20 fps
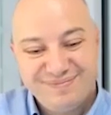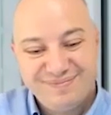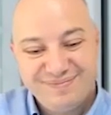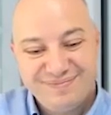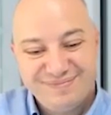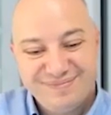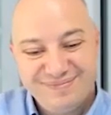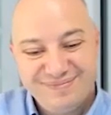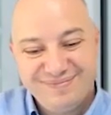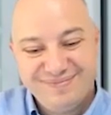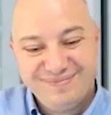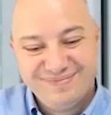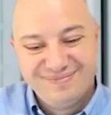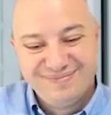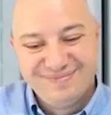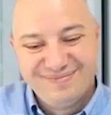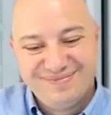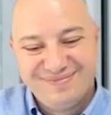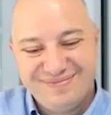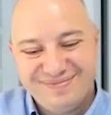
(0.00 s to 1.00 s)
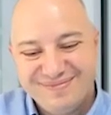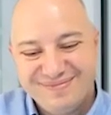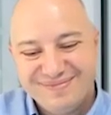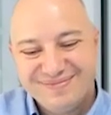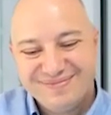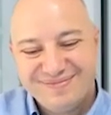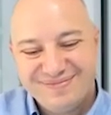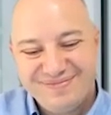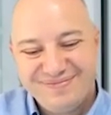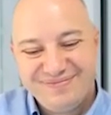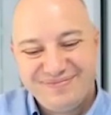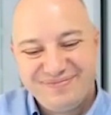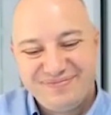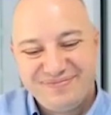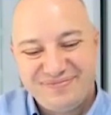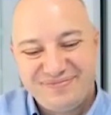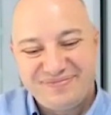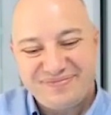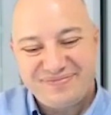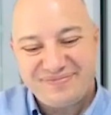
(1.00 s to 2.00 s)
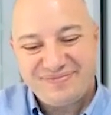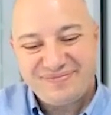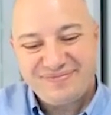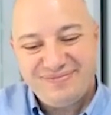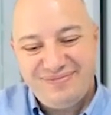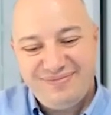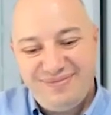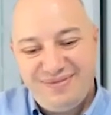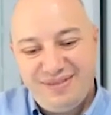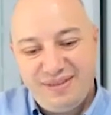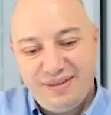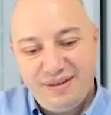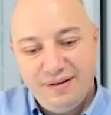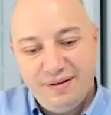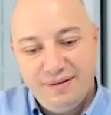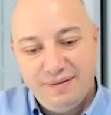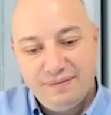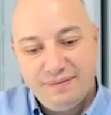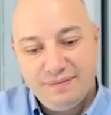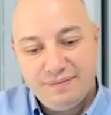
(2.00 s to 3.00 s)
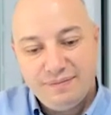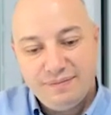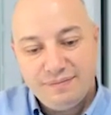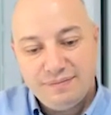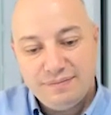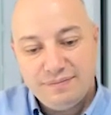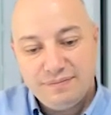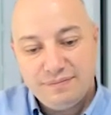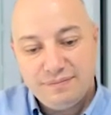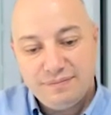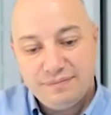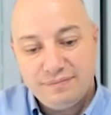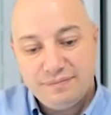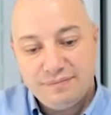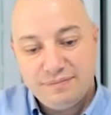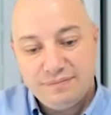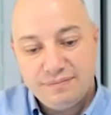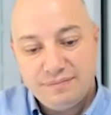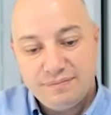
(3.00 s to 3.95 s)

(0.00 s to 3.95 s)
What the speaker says: The person shown says nothing.